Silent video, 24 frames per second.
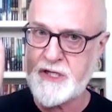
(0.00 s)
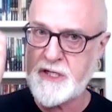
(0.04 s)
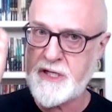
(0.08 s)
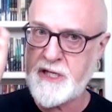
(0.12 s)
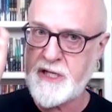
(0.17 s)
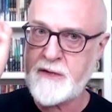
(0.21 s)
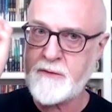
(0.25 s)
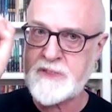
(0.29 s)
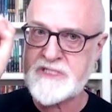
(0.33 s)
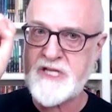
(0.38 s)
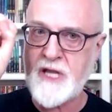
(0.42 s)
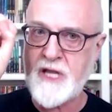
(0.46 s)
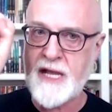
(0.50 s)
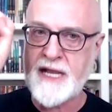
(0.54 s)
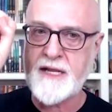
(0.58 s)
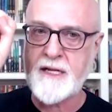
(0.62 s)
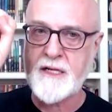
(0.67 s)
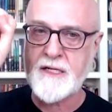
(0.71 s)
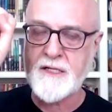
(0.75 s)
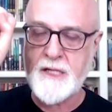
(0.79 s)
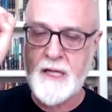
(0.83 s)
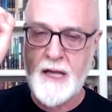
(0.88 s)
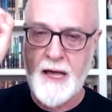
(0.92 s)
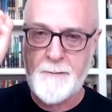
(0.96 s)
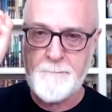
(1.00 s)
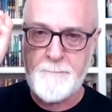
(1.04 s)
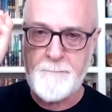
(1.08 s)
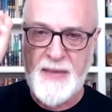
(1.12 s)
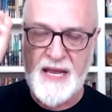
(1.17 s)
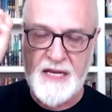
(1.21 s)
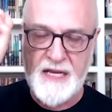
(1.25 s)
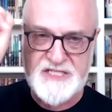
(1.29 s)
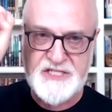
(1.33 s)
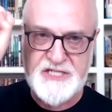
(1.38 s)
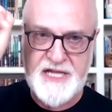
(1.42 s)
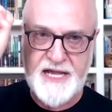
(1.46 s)
It would like a
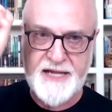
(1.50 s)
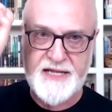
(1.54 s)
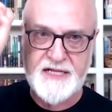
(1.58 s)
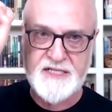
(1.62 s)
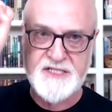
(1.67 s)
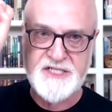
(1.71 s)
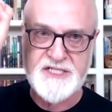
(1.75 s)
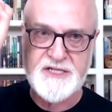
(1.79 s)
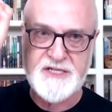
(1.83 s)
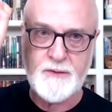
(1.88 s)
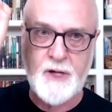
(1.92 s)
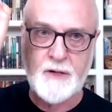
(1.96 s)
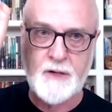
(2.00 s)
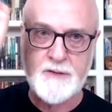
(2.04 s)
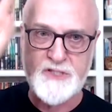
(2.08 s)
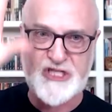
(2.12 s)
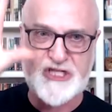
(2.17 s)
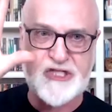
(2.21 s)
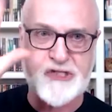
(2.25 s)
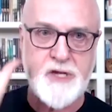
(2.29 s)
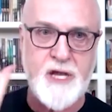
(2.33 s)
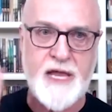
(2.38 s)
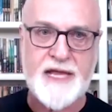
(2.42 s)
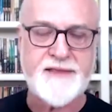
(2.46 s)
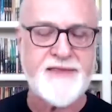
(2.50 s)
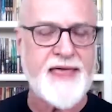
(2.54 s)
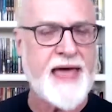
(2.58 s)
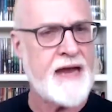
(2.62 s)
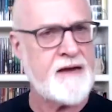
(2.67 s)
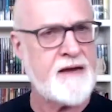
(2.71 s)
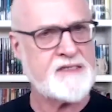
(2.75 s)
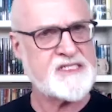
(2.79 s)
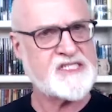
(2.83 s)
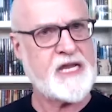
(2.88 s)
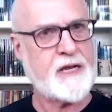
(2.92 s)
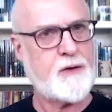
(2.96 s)
milliseconds. It would go like that. And I
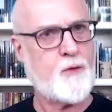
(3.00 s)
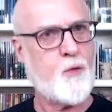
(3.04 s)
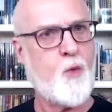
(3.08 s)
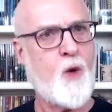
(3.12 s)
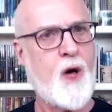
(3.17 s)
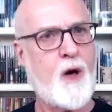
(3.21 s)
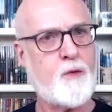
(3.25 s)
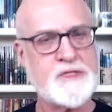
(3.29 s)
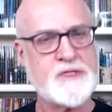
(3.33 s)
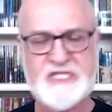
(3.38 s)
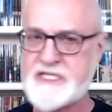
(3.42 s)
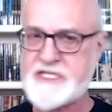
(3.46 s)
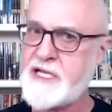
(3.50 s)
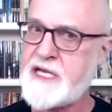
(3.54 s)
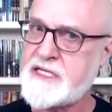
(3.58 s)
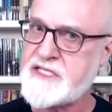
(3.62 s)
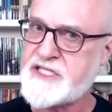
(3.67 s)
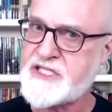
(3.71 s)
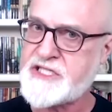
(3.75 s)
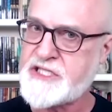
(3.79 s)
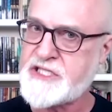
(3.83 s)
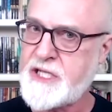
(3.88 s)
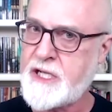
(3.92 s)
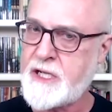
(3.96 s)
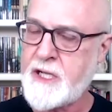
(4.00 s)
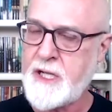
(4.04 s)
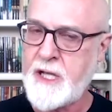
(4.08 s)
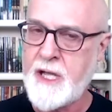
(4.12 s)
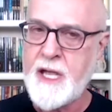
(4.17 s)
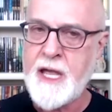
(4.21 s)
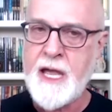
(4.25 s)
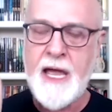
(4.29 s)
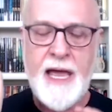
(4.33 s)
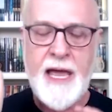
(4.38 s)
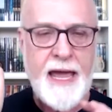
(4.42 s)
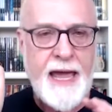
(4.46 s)
was like, what was this?
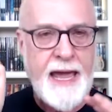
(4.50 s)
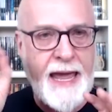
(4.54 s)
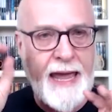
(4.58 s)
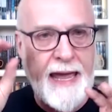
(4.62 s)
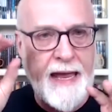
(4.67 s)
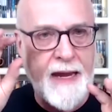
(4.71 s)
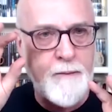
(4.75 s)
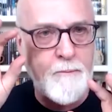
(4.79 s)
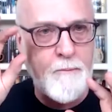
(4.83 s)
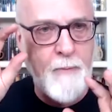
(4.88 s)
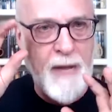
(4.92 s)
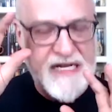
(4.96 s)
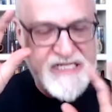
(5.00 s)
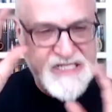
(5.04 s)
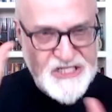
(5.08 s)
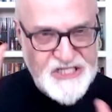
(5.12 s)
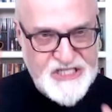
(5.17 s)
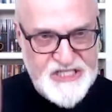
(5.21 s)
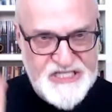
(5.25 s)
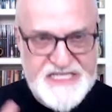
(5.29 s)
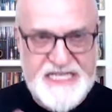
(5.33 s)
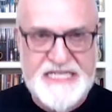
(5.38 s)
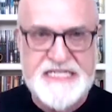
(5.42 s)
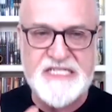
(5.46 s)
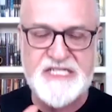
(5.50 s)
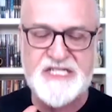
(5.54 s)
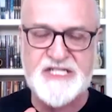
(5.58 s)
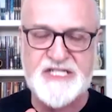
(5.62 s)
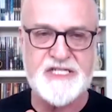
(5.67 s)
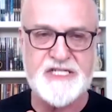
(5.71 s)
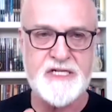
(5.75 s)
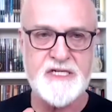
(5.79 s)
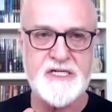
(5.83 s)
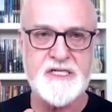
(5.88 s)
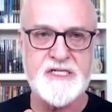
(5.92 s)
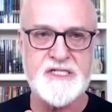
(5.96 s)
And my
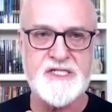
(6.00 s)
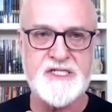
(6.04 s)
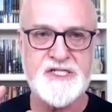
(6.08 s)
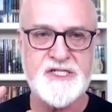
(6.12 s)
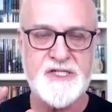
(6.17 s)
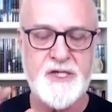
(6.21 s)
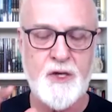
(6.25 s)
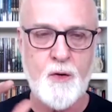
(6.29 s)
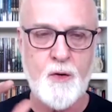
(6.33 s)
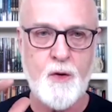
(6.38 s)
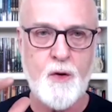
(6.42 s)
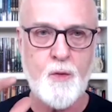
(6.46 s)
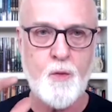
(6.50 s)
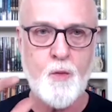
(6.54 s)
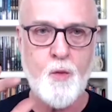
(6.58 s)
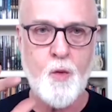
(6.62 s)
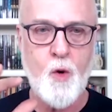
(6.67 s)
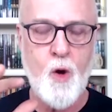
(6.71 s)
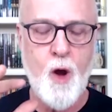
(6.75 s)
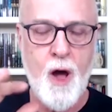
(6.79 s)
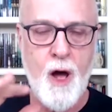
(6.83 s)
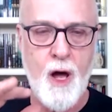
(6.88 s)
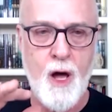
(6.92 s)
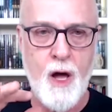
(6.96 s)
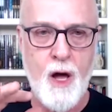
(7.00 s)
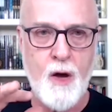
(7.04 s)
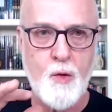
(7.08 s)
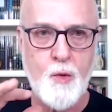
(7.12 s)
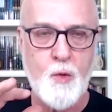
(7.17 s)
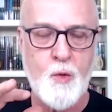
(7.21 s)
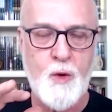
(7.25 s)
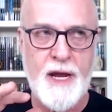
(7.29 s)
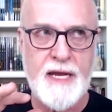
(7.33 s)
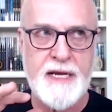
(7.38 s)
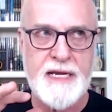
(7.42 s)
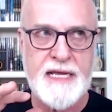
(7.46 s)
senses were
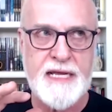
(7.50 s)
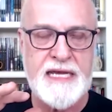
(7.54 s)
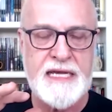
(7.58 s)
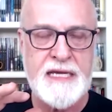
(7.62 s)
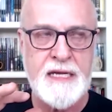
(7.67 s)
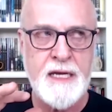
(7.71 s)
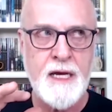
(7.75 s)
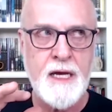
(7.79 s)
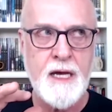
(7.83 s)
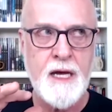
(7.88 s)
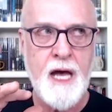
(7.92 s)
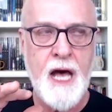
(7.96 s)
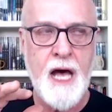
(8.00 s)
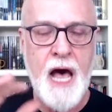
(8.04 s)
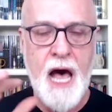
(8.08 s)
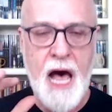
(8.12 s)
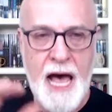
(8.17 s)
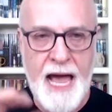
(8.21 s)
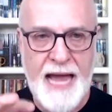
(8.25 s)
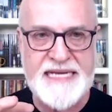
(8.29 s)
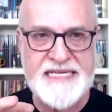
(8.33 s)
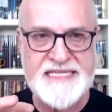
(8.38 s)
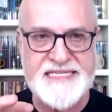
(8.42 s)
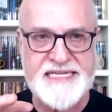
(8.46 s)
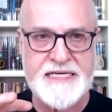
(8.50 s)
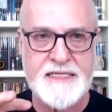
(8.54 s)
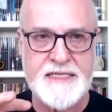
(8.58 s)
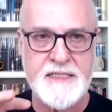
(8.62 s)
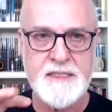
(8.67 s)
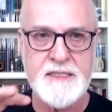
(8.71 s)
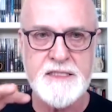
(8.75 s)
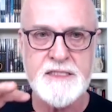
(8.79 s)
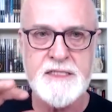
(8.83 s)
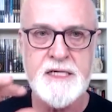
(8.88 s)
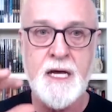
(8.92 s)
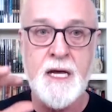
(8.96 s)
already
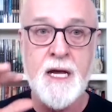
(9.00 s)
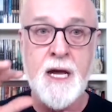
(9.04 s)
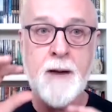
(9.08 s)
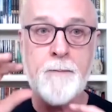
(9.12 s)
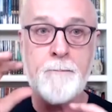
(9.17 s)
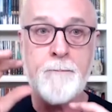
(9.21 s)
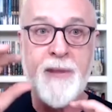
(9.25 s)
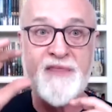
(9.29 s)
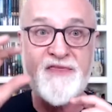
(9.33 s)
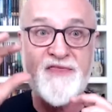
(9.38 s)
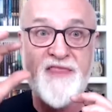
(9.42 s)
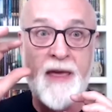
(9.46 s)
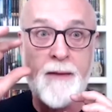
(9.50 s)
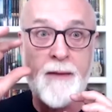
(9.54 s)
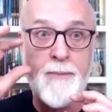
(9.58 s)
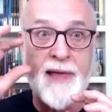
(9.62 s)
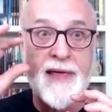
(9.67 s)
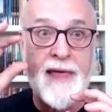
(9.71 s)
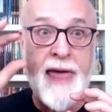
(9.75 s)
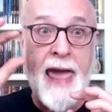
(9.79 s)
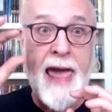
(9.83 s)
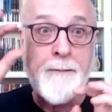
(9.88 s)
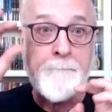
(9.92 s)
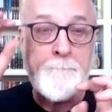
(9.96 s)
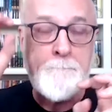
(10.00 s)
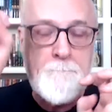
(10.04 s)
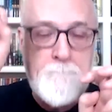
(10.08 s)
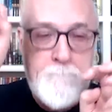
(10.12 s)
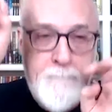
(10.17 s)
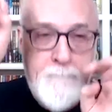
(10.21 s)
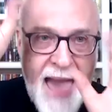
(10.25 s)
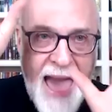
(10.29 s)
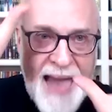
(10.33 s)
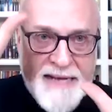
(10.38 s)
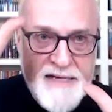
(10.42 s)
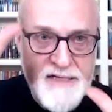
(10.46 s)
heightened, but they became
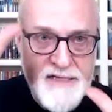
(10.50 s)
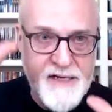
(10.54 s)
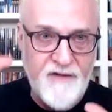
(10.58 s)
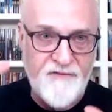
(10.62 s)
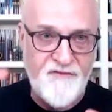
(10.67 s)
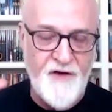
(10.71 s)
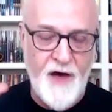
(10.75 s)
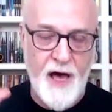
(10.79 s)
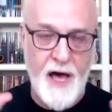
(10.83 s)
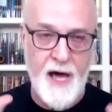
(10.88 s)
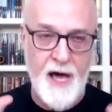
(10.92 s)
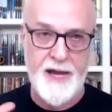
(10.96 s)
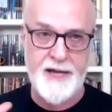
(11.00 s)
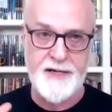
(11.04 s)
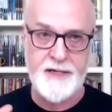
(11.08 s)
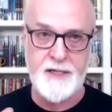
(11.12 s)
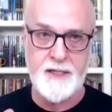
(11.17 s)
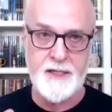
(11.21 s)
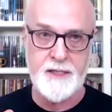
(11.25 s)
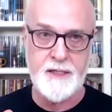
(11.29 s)
magnified.